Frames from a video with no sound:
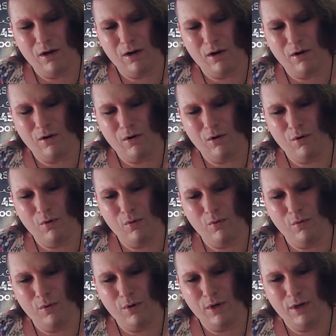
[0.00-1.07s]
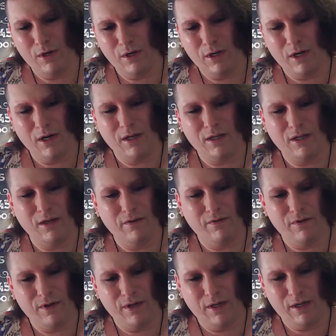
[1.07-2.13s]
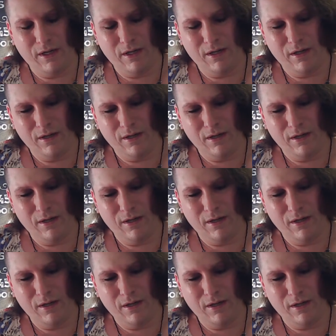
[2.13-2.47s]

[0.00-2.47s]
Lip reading: Our own negativity